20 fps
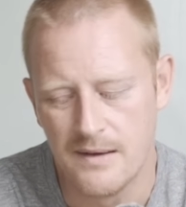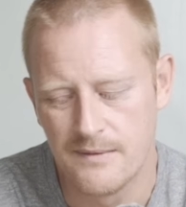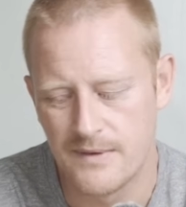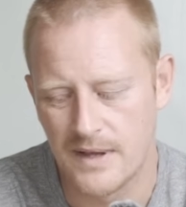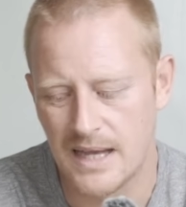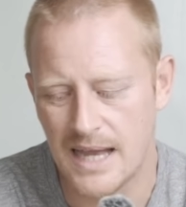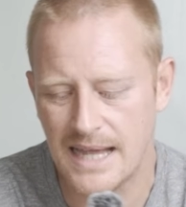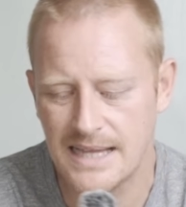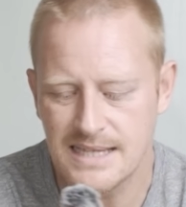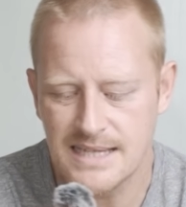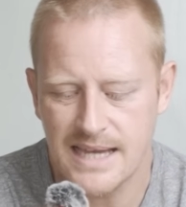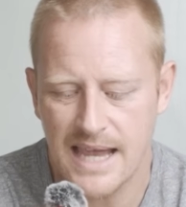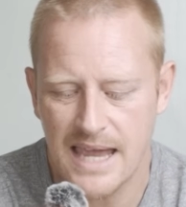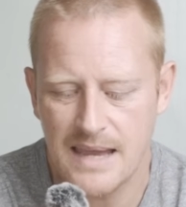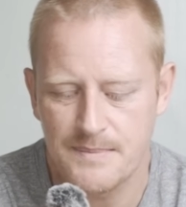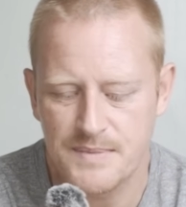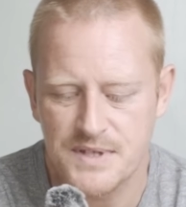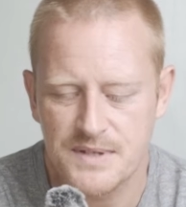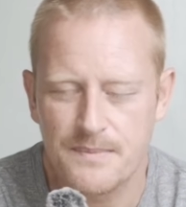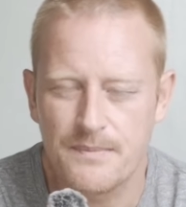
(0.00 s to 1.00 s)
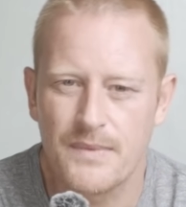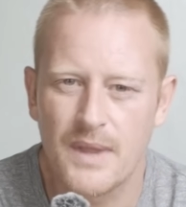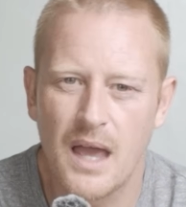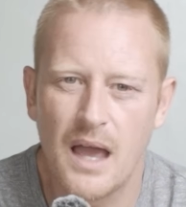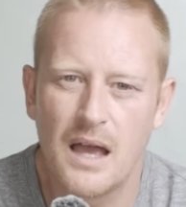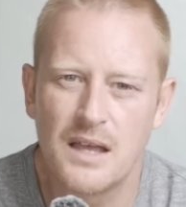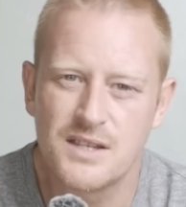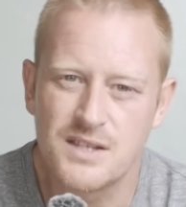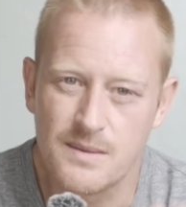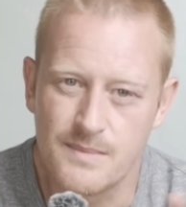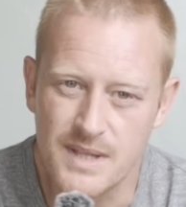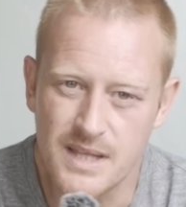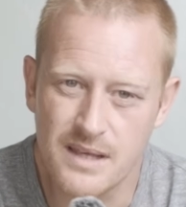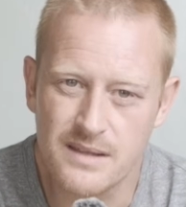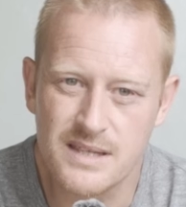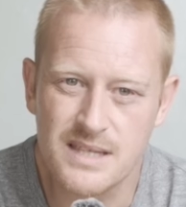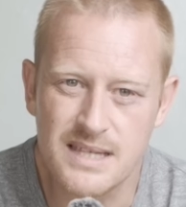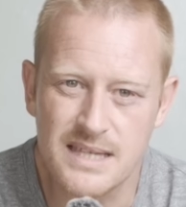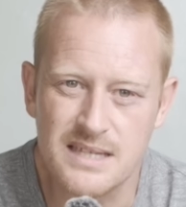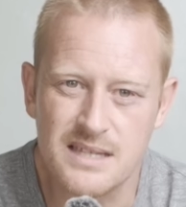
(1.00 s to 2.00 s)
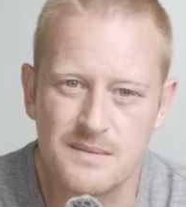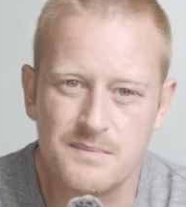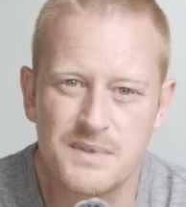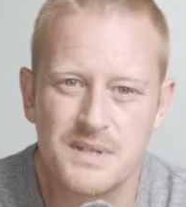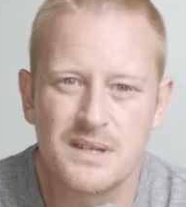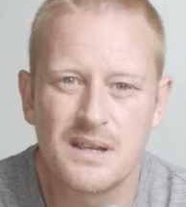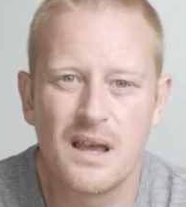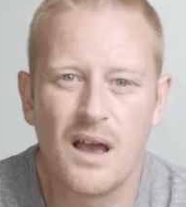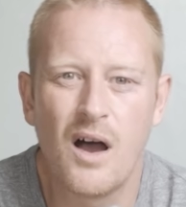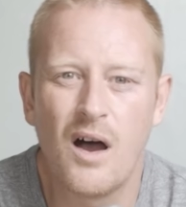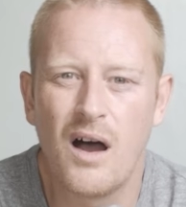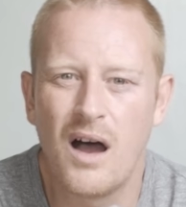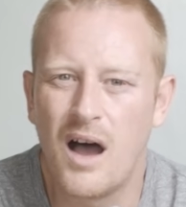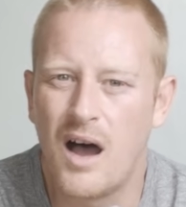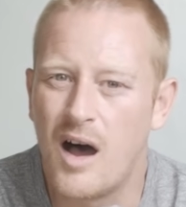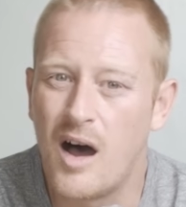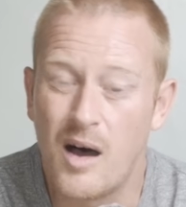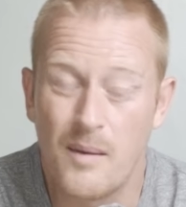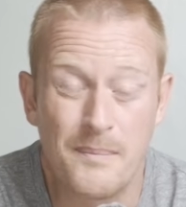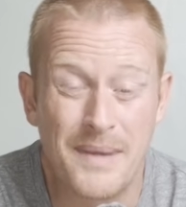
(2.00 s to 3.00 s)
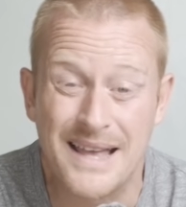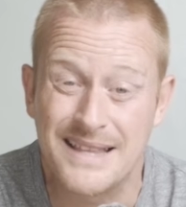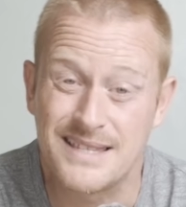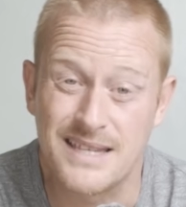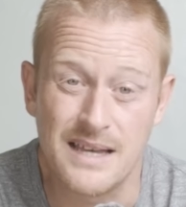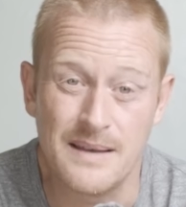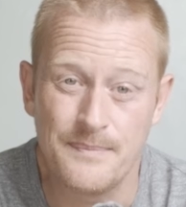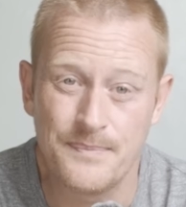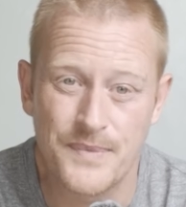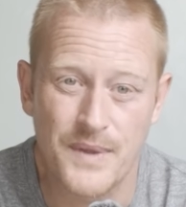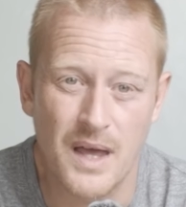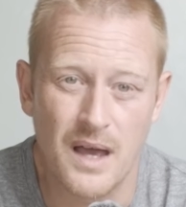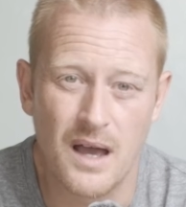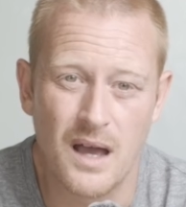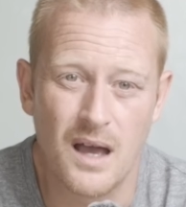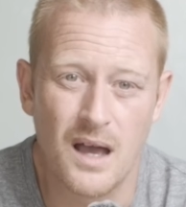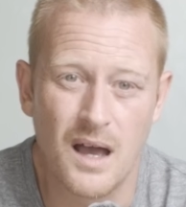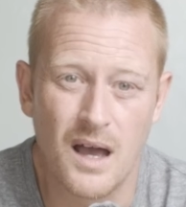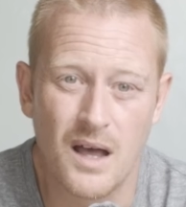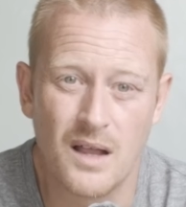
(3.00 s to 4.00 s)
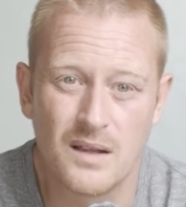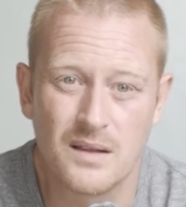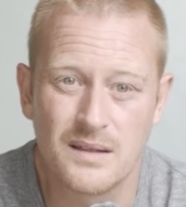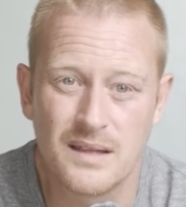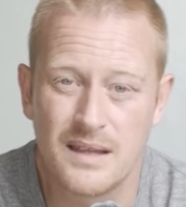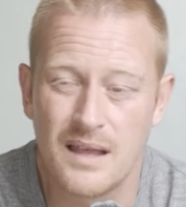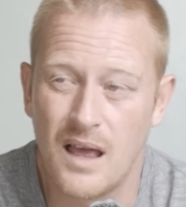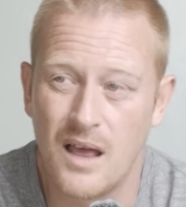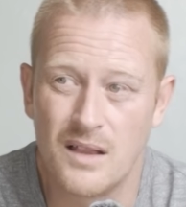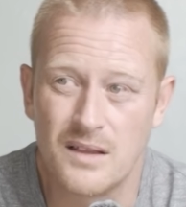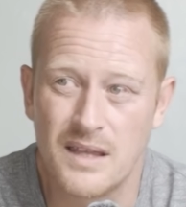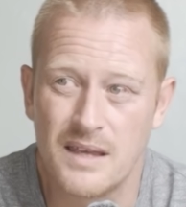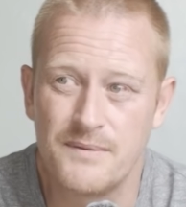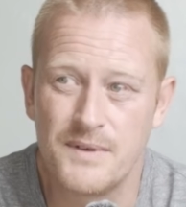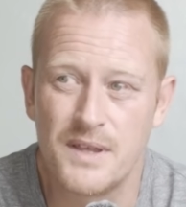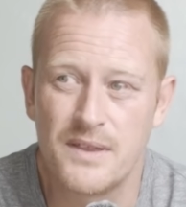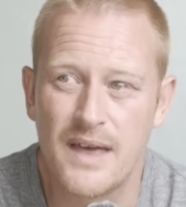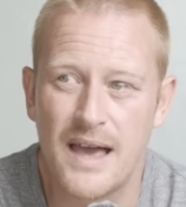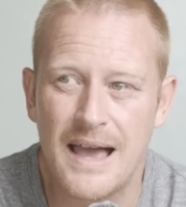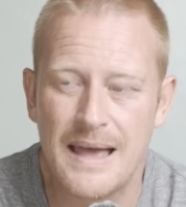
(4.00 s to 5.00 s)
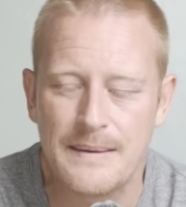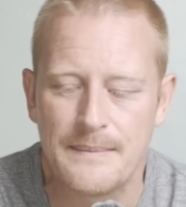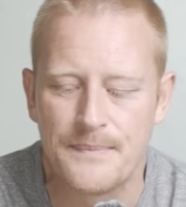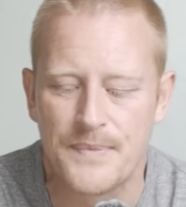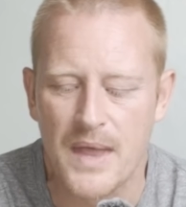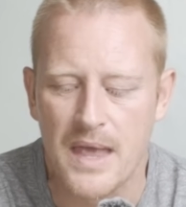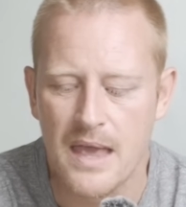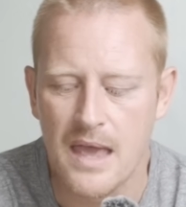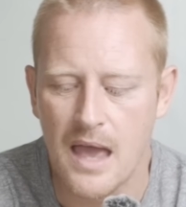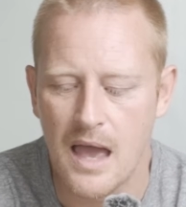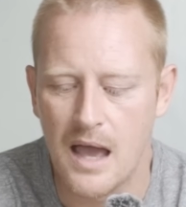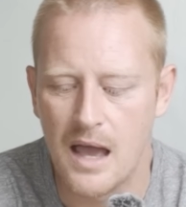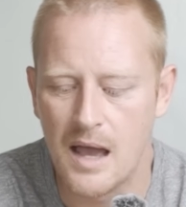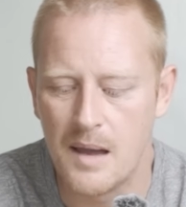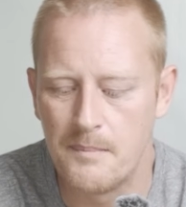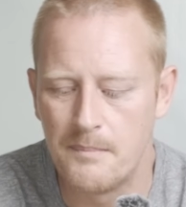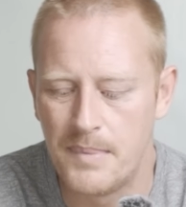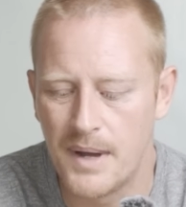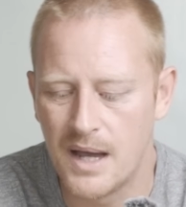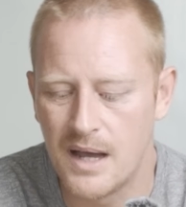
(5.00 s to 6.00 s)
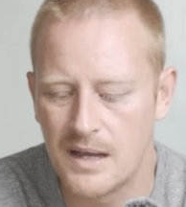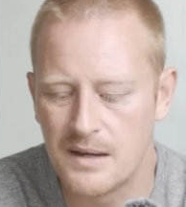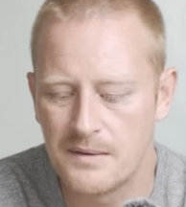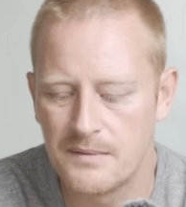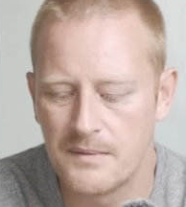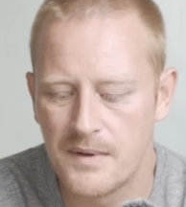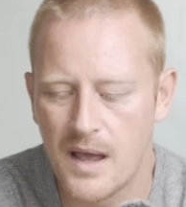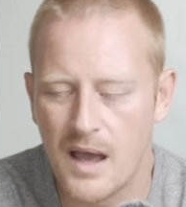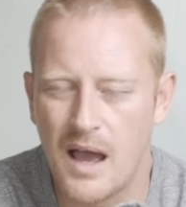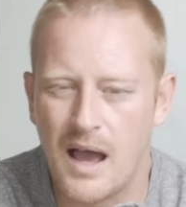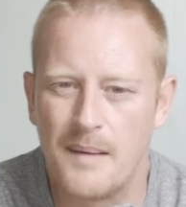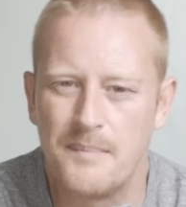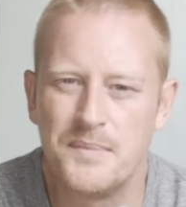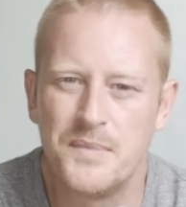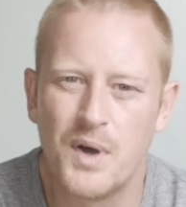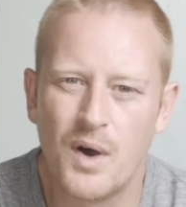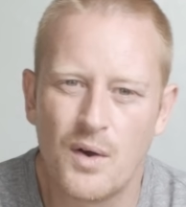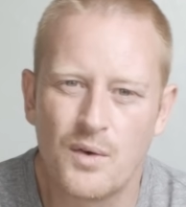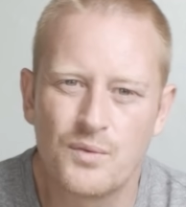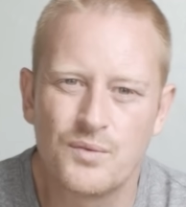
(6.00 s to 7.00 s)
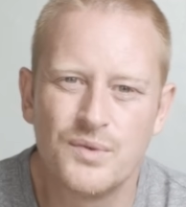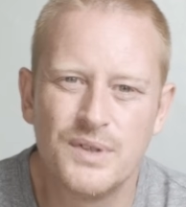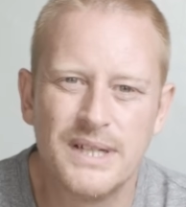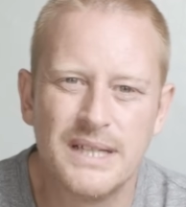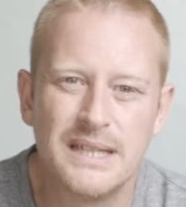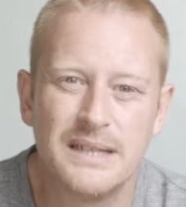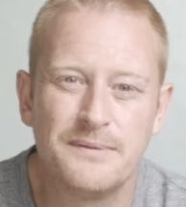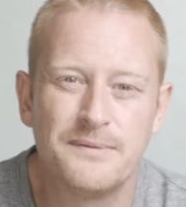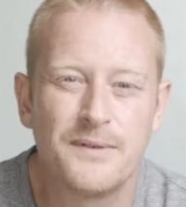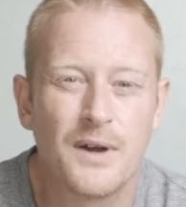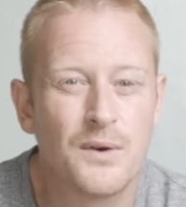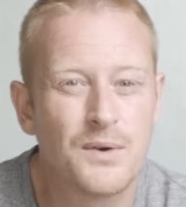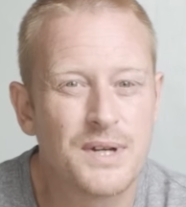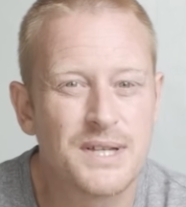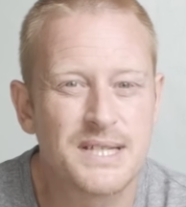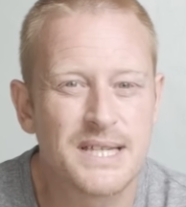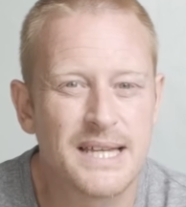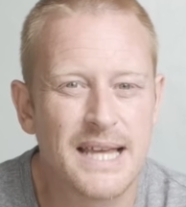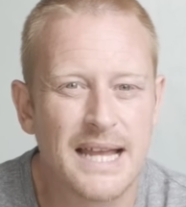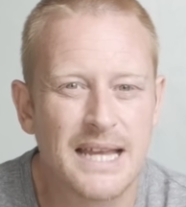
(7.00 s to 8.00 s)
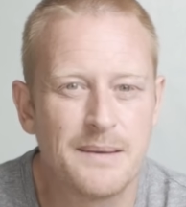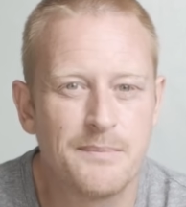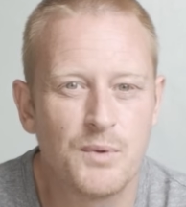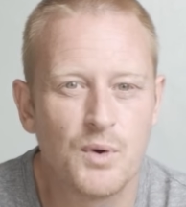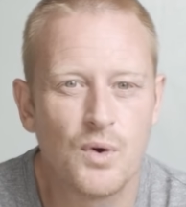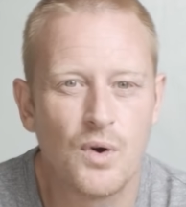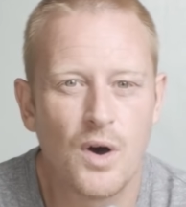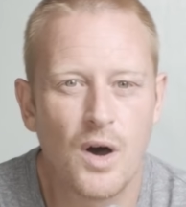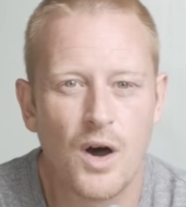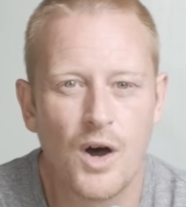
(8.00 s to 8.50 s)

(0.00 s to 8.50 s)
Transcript: For landscapes, some of the other systems are better, I'll give you that, but I'm not really focusing anymore